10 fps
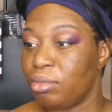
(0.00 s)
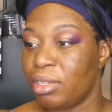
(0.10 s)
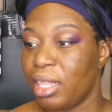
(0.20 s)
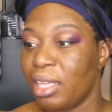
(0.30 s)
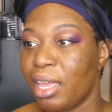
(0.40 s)

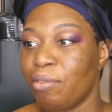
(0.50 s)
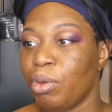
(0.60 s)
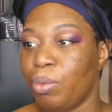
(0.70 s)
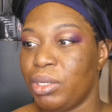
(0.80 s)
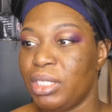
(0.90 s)
I think
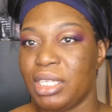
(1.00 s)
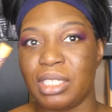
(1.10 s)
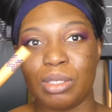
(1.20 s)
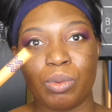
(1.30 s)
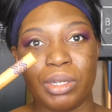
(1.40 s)
everyone
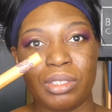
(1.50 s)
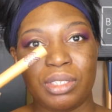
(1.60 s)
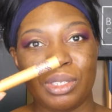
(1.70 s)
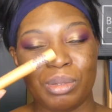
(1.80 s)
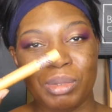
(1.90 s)
digs the wooden
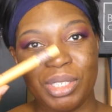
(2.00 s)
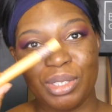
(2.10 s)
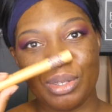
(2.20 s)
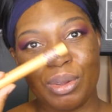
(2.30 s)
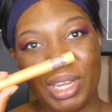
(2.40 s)
tube. It's
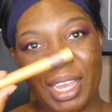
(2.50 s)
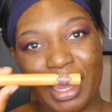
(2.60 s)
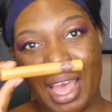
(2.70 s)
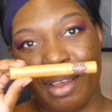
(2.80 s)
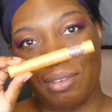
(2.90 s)
so
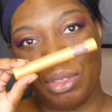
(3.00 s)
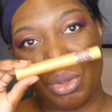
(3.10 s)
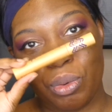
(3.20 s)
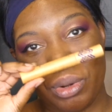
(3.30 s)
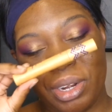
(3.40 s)
like out of the
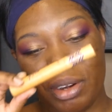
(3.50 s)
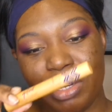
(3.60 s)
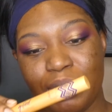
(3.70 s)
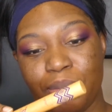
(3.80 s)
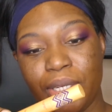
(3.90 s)
ordinary.
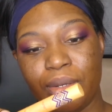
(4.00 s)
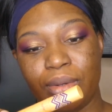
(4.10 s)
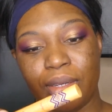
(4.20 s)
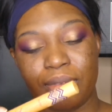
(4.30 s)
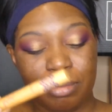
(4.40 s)
It's pretty
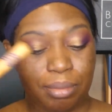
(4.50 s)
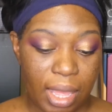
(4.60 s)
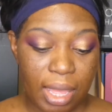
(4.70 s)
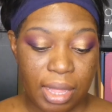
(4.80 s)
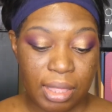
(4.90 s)
cool.
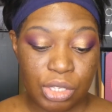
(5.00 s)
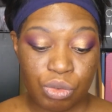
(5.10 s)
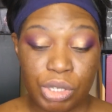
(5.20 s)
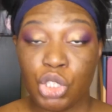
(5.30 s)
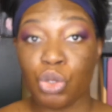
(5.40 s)
And this one's